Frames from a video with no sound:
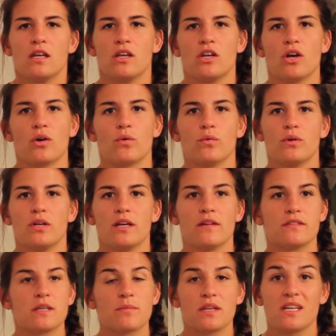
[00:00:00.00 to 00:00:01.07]
you know,
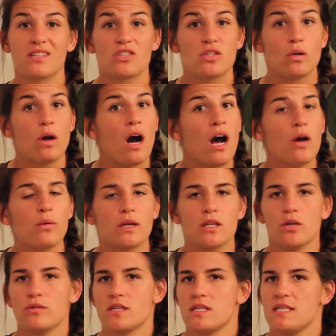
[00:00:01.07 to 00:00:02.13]
if something gets too hot, we
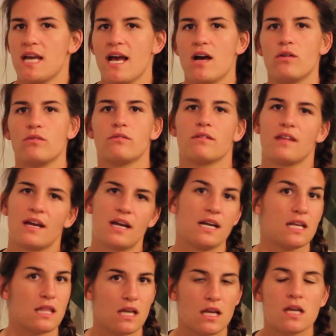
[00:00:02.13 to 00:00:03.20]
close it down, that
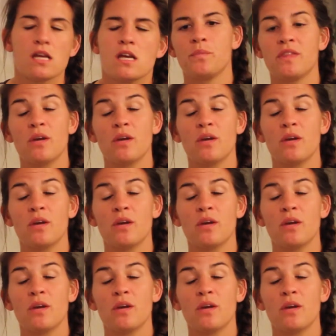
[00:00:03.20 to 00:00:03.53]
kind of thing.